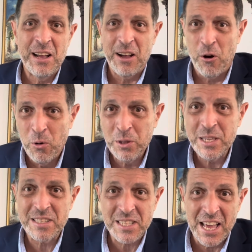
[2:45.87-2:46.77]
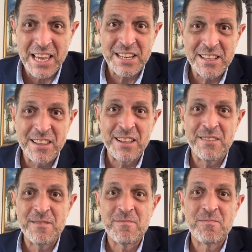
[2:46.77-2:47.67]
holy site,
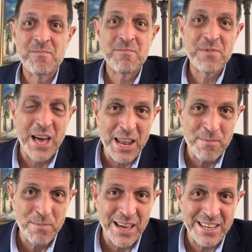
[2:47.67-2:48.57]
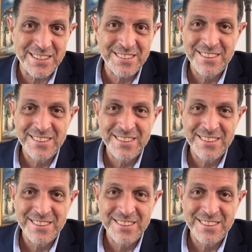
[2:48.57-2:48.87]
the Harabait.